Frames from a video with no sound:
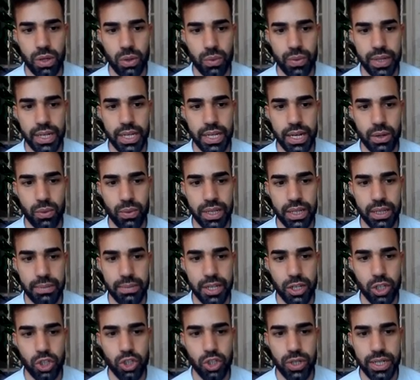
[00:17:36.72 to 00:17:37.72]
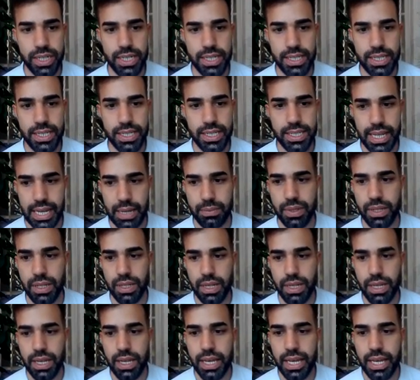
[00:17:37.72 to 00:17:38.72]
we got to really make sure it doesn't
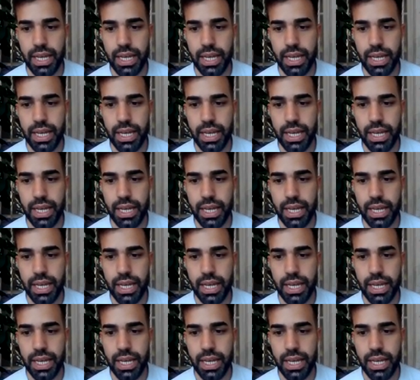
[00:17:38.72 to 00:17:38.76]
happen.